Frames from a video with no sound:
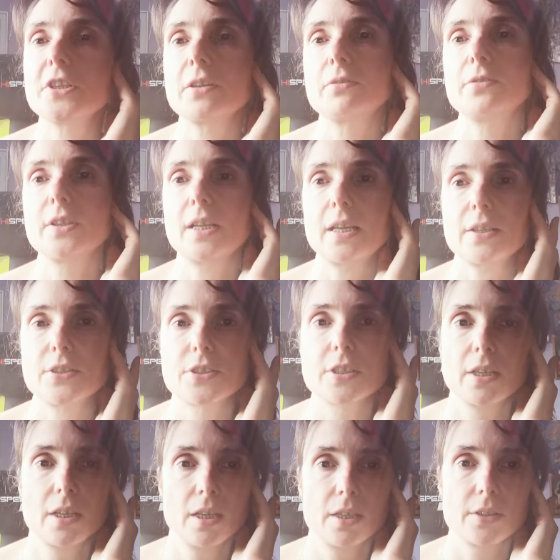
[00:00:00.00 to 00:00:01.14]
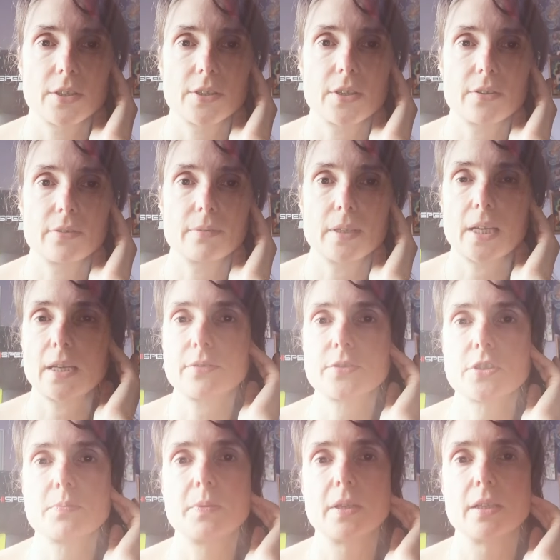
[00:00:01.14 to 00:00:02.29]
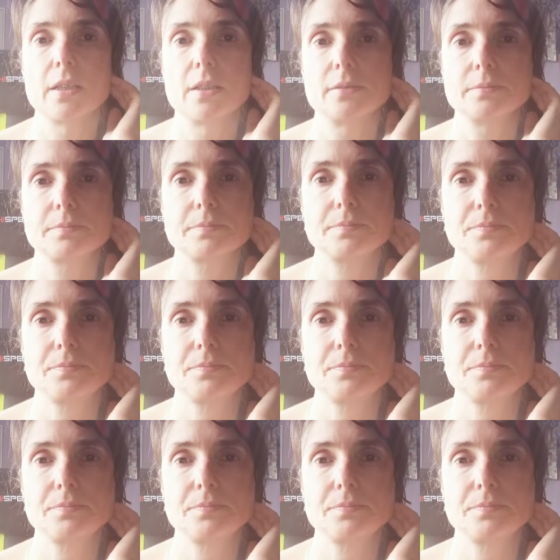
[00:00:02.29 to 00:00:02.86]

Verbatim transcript: settle for less. They don't have to be alone.